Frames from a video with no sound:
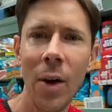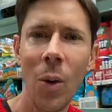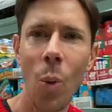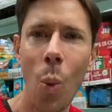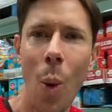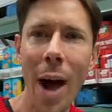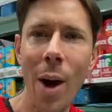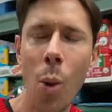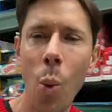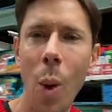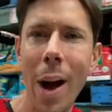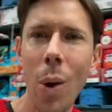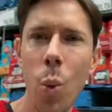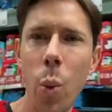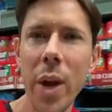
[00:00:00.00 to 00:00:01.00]
Wow,
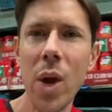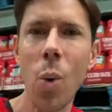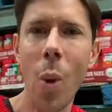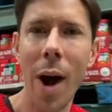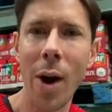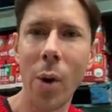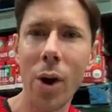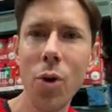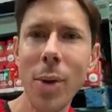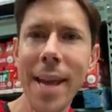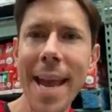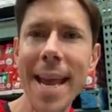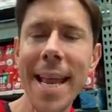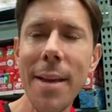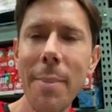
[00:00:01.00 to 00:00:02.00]
wow, wee wow, are you
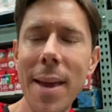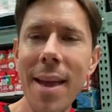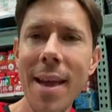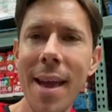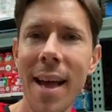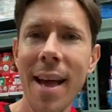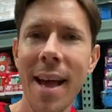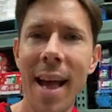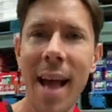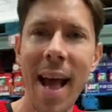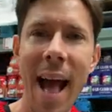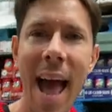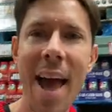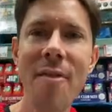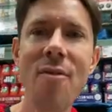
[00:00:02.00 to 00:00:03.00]
kidding me?
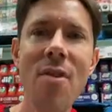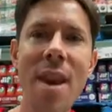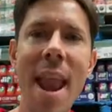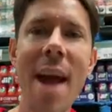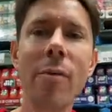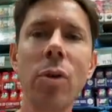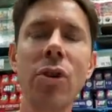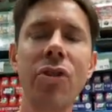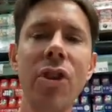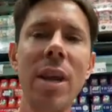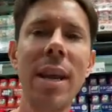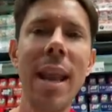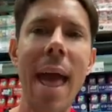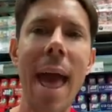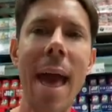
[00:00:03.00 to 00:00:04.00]
I've never
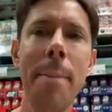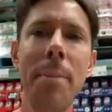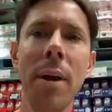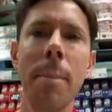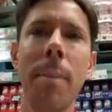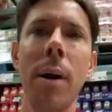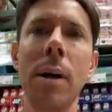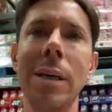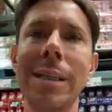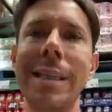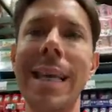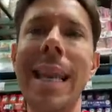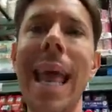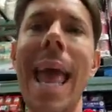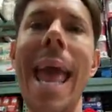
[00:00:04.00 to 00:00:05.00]
seen Epic bars
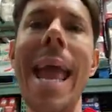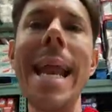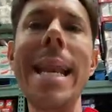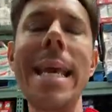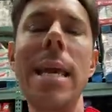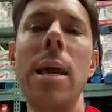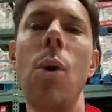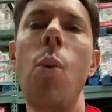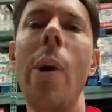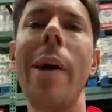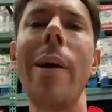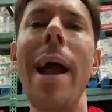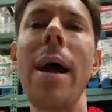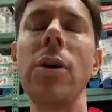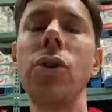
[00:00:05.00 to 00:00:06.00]
at any
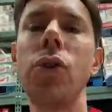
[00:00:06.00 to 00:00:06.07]
warehouse